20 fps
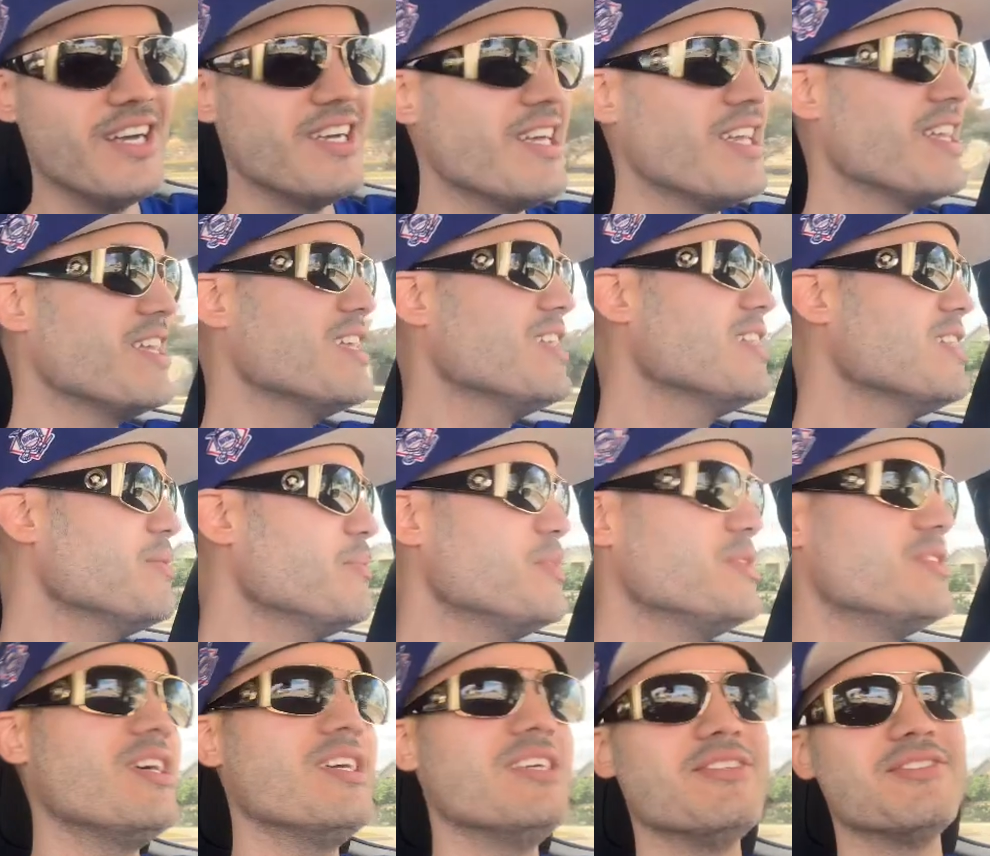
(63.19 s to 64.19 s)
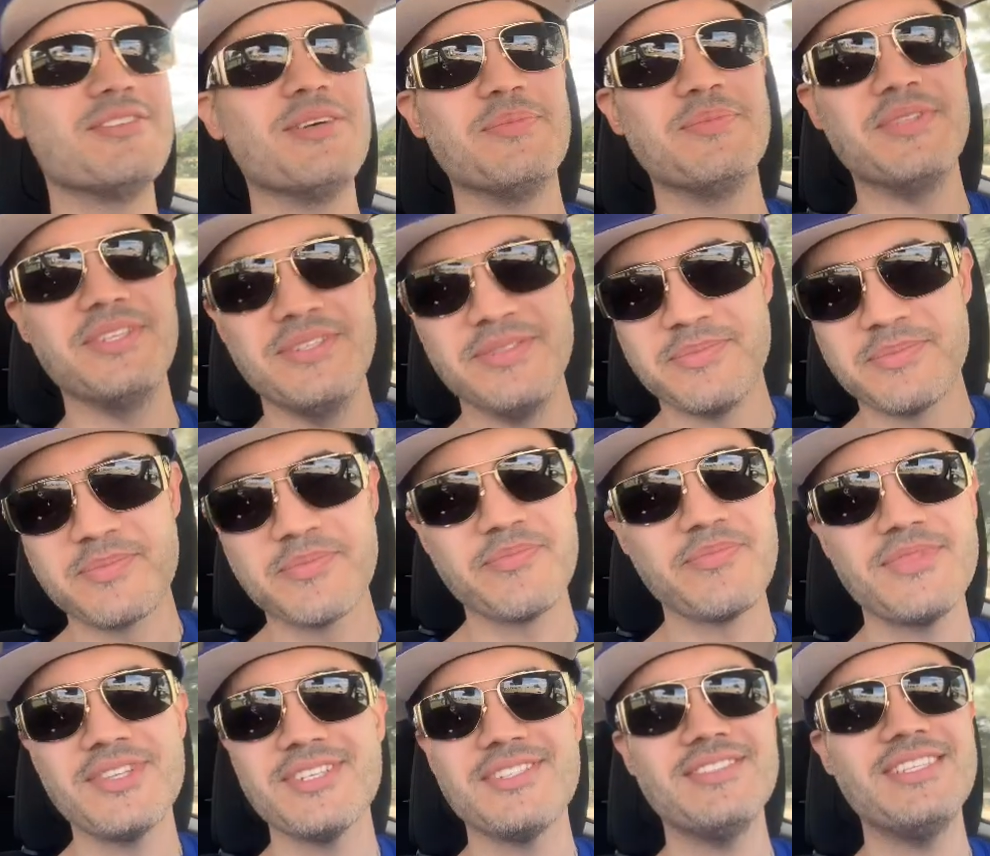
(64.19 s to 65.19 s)
Let me you something.
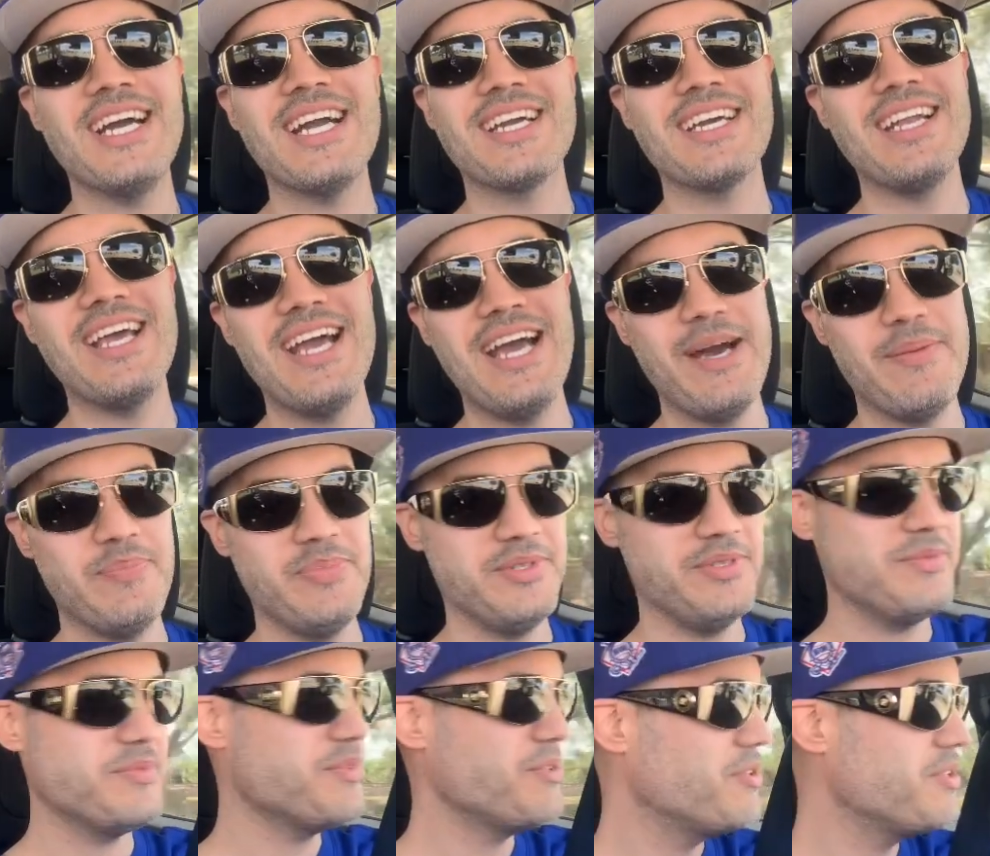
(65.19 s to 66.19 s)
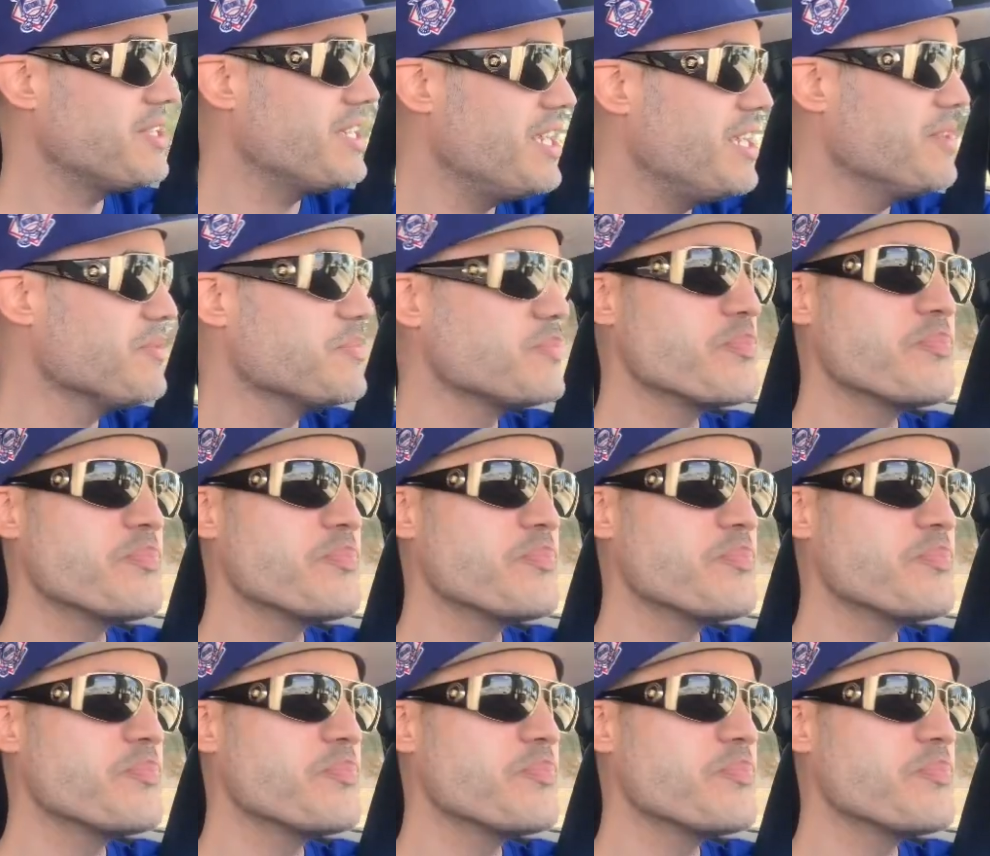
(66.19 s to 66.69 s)
Not gonna happen, okay?